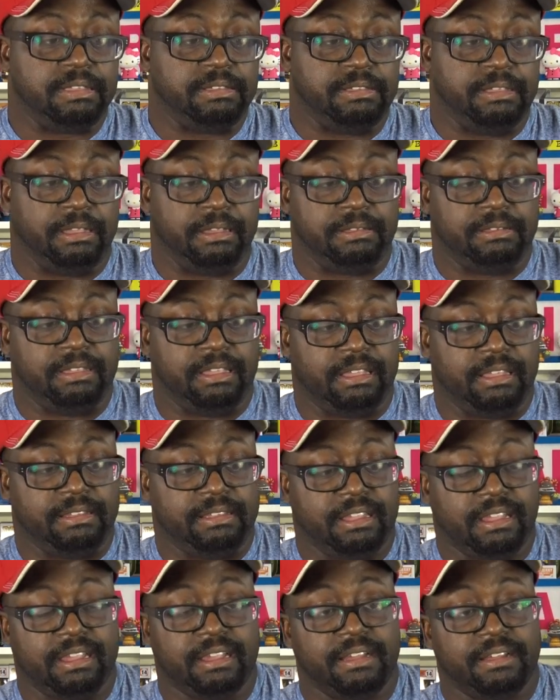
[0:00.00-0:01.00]
Yeah, yeah,
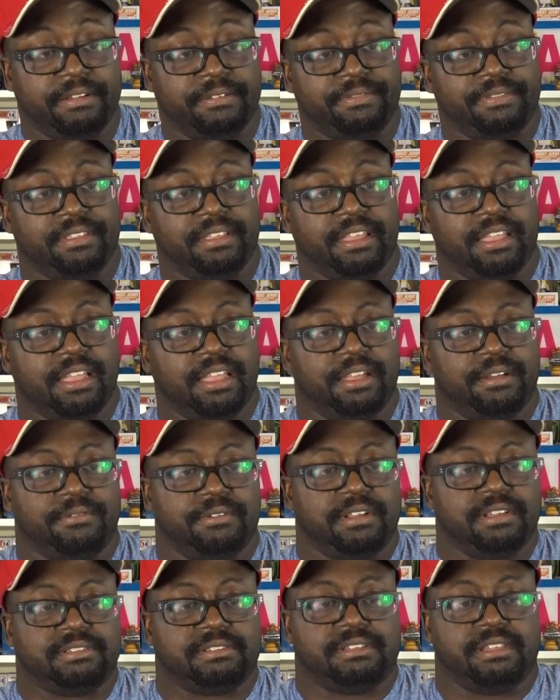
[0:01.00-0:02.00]
yeah.
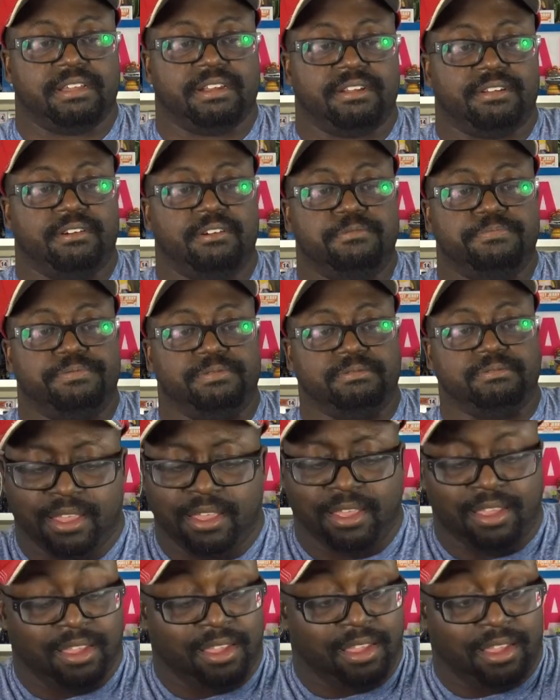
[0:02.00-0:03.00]
Well, let's get it open.
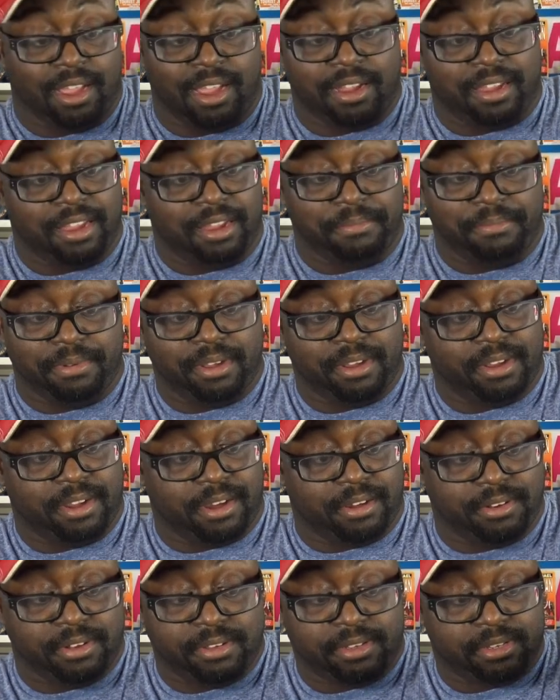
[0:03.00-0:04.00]
I can't believe,
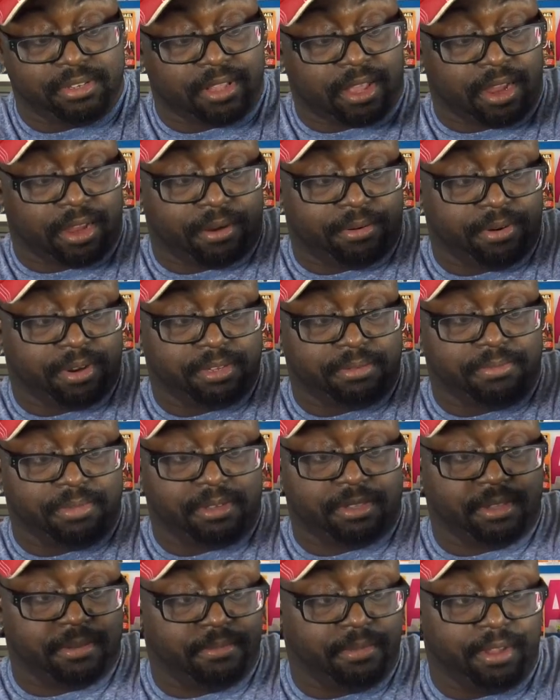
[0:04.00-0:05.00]
y'all, this is like
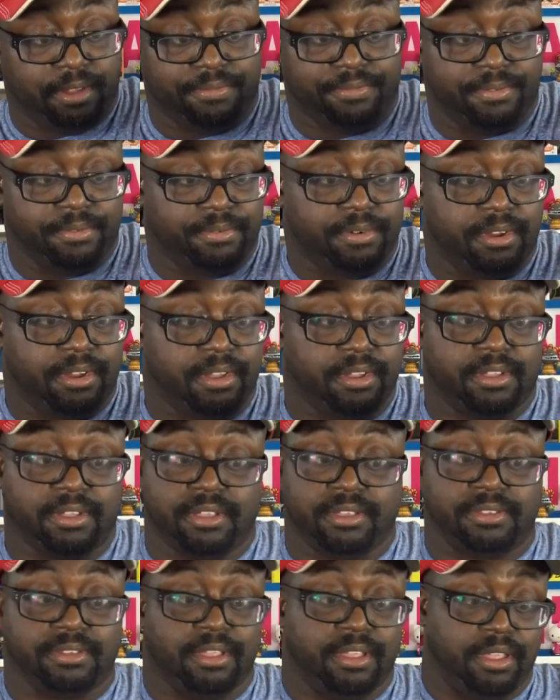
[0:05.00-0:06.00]
Christmas to me, for real,
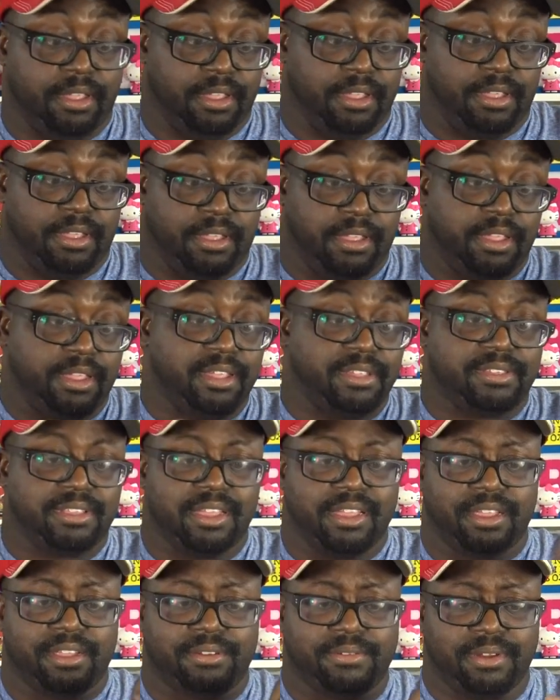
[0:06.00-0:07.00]
because it's
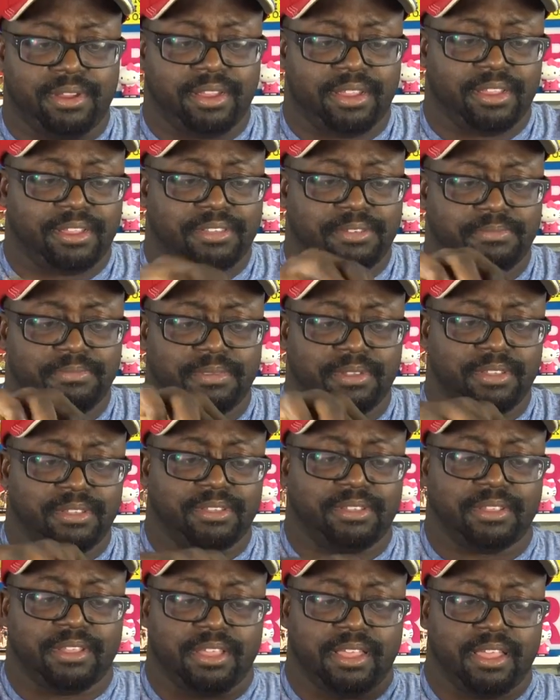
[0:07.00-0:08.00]
like
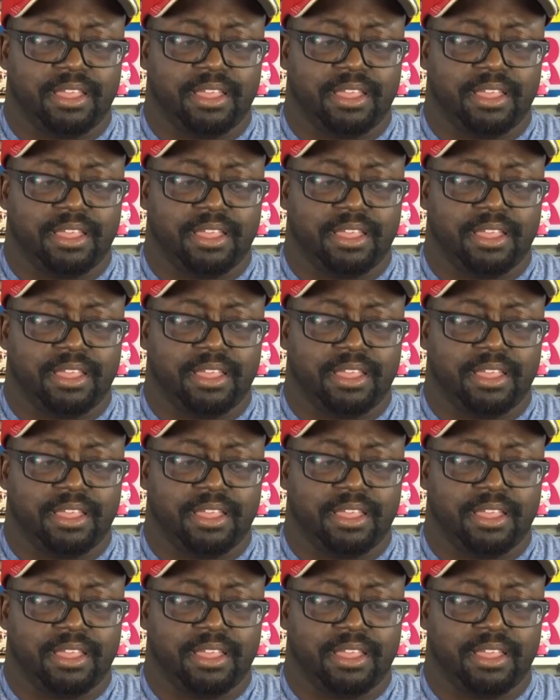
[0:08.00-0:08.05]
Christmas.